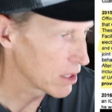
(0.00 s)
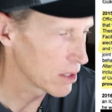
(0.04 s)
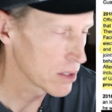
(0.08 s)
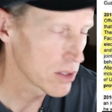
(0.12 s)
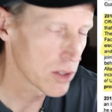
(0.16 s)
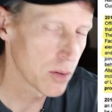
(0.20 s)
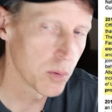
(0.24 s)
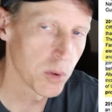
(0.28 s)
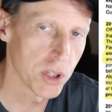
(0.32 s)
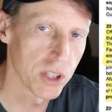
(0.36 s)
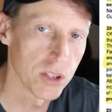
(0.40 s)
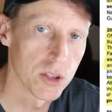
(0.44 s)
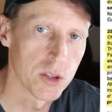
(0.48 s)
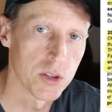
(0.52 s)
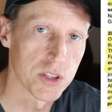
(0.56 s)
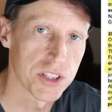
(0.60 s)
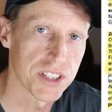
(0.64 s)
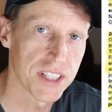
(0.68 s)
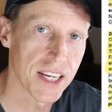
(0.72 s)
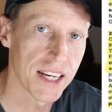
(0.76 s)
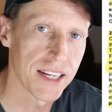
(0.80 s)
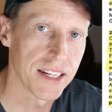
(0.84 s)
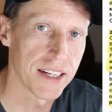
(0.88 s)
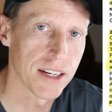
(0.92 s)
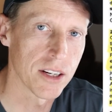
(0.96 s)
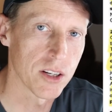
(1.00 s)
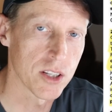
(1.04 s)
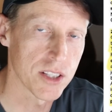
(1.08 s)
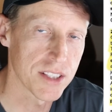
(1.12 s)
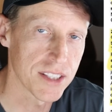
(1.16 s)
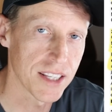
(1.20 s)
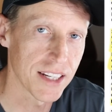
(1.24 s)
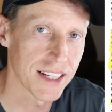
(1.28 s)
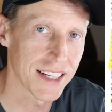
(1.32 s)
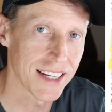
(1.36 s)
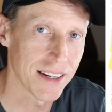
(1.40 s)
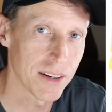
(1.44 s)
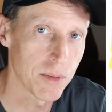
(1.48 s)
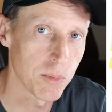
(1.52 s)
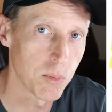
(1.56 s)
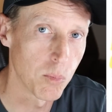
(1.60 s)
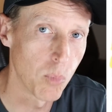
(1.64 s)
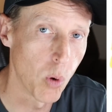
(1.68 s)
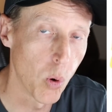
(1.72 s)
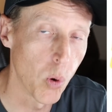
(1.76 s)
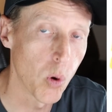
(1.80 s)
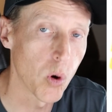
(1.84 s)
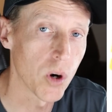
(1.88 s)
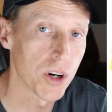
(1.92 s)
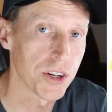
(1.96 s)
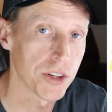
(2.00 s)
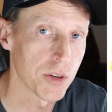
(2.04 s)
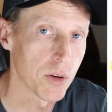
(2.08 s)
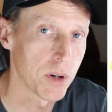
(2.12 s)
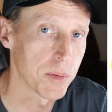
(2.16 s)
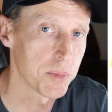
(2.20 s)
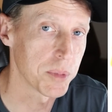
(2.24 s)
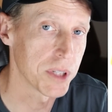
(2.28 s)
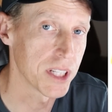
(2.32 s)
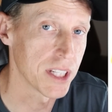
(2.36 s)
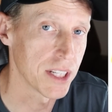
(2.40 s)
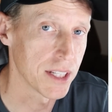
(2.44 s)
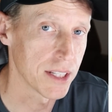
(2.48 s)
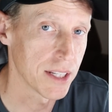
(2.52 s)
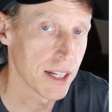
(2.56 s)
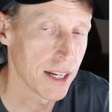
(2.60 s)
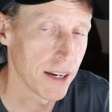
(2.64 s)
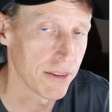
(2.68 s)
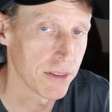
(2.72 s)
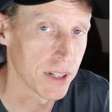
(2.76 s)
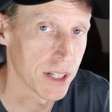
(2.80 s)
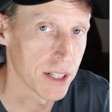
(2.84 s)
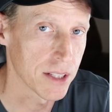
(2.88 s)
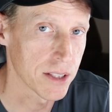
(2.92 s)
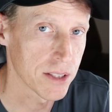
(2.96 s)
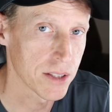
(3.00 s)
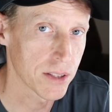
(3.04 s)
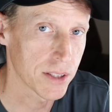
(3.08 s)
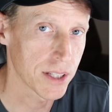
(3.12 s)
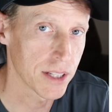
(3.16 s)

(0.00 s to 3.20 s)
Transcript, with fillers: So what Lue is saying here is they're getting more UAP evidence.